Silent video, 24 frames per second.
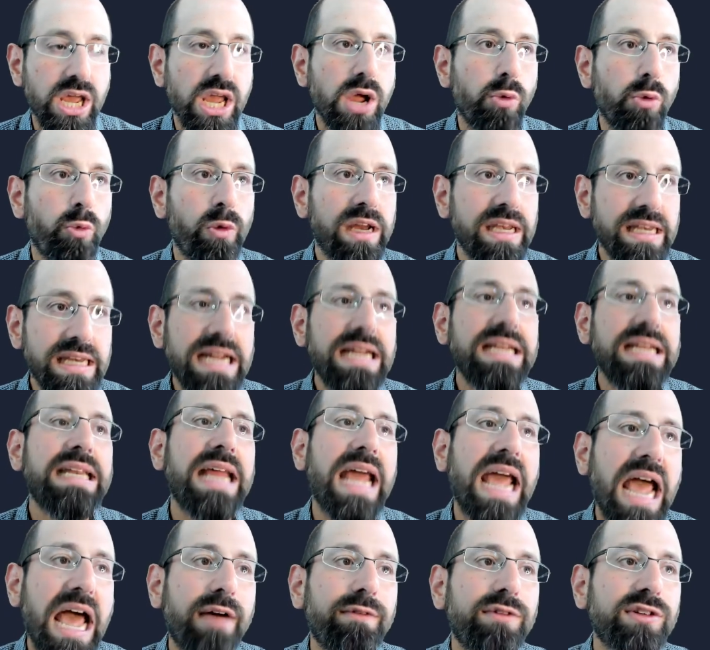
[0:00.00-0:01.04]
We need to
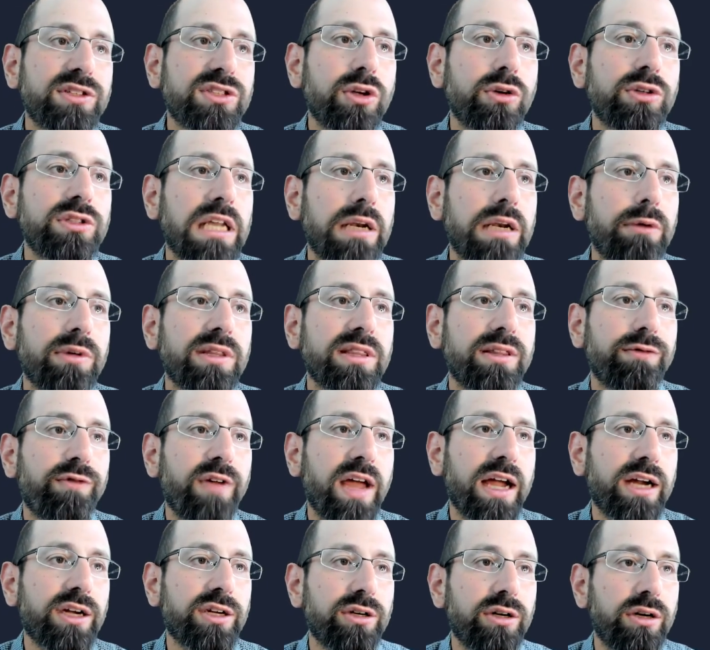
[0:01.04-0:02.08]
have associated with the
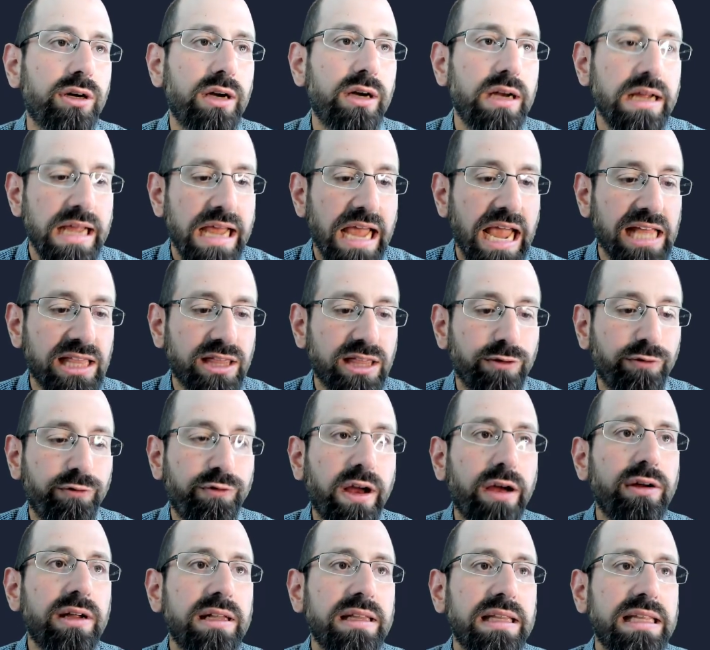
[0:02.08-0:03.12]
vector, at the
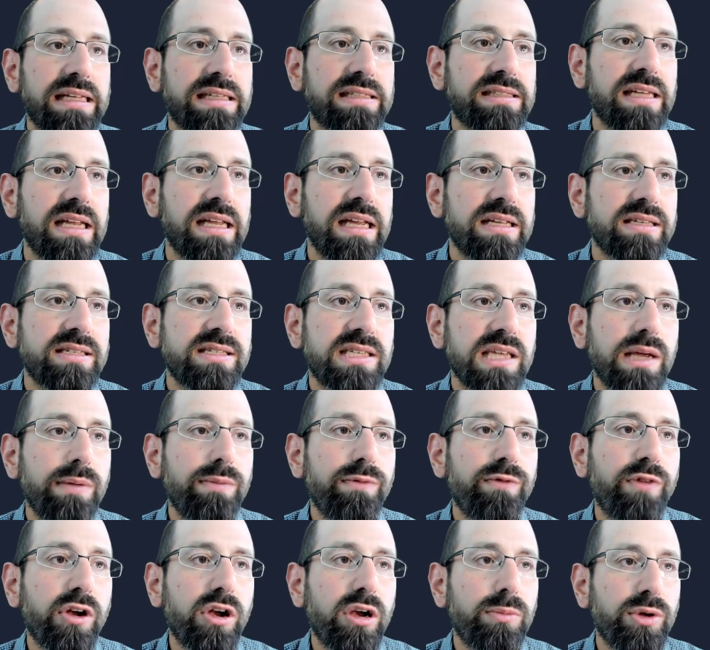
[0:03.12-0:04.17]
very least, some
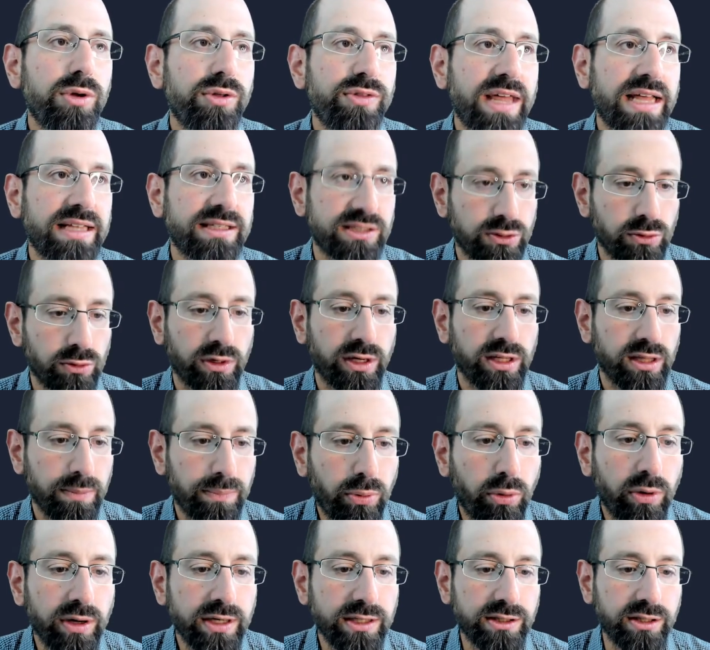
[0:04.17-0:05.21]
variable that's storing the
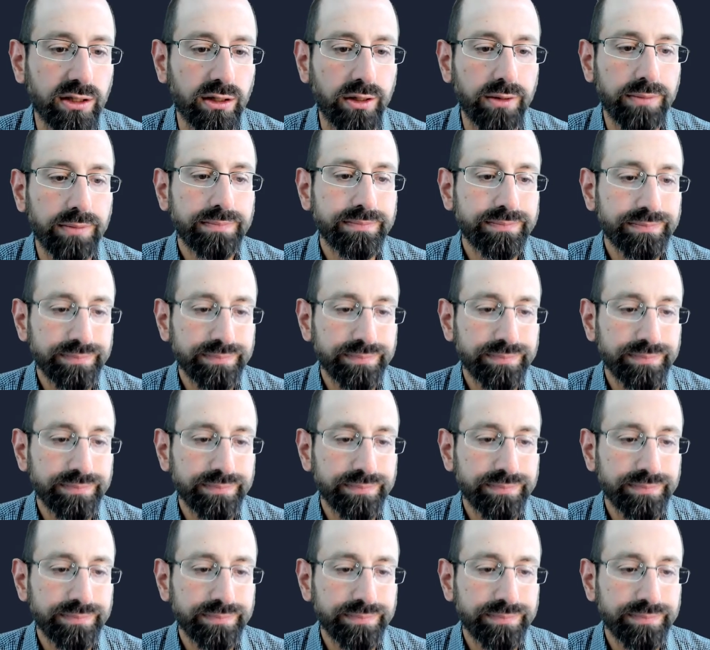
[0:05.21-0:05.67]
pointer,